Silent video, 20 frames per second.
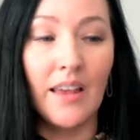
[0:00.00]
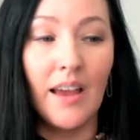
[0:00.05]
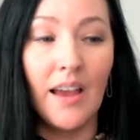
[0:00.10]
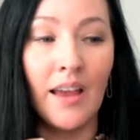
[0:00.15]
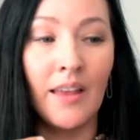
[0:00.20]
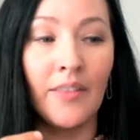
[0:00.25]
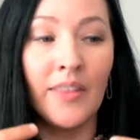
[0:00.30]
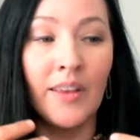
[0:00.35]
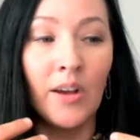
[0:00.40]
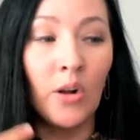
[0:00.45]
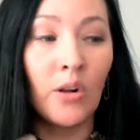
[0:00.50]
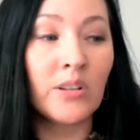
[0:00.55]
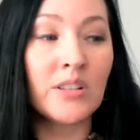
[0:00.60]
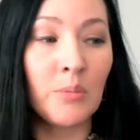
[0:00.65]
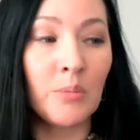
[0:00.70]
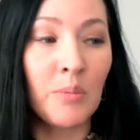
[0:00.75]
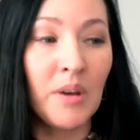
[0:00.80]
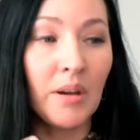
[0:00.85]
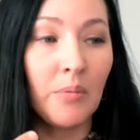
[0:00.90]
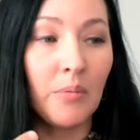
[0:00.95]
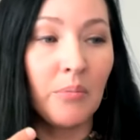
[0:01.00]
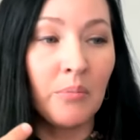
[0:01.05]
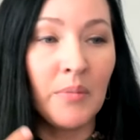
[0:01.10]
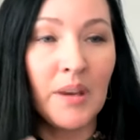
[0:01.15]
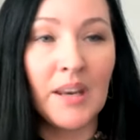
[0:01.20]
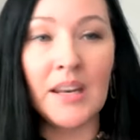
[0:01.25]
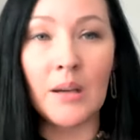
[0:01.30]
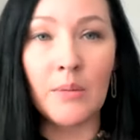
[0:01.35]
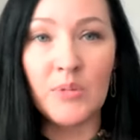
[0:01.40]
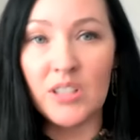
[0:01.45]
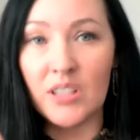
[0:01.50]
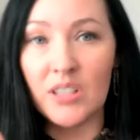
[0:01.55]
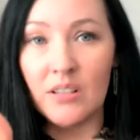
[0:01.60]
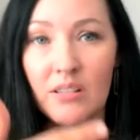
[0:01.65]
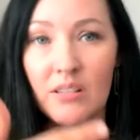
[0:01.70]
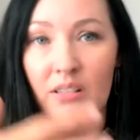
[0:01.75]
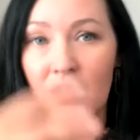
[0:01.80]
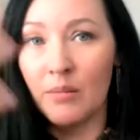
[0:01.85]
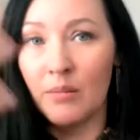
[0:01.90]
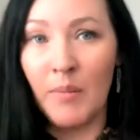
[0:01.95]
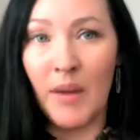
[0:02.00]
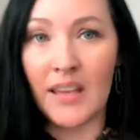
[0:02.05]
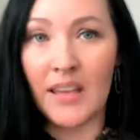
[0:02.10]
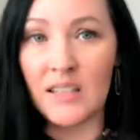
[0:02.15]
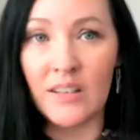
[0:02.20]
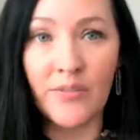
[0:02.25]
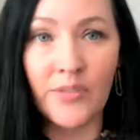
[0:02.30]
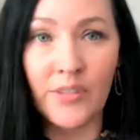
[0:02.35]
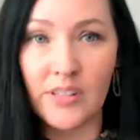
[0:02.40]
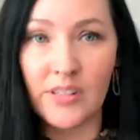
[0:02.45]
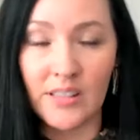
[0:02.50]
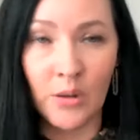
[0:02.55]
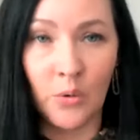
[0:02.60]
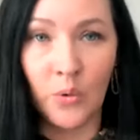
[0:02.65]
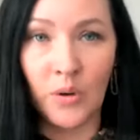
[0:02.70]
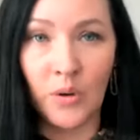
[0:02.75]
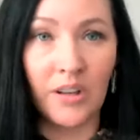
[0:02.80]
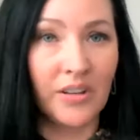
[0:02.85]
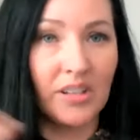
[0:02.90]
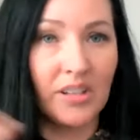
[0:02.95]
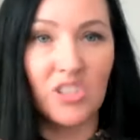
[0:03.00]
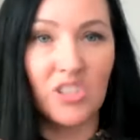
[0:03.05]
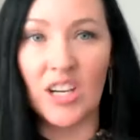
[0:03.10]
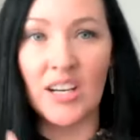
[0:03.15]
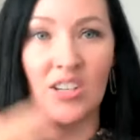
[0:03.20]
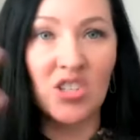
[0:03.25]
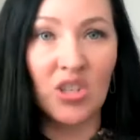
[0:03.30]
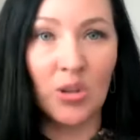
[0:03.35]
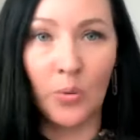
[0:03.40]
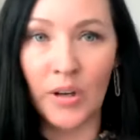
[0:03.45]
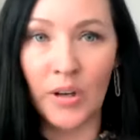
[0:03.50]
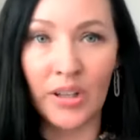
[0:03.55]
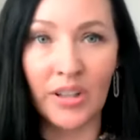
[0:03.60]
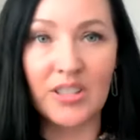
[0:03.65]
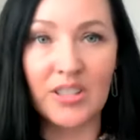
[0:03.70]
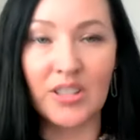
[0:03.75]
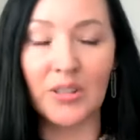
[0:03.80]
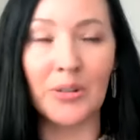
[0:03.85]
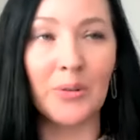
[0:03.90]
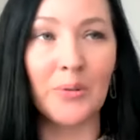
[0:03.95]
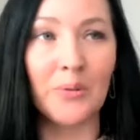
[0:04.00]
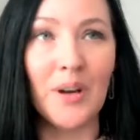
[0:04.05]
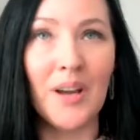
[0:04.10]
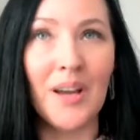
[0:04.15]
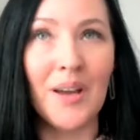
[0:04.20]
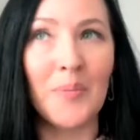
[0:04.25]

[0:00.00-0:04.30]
and the ultimate medium to, to make a difference in the world to change the world to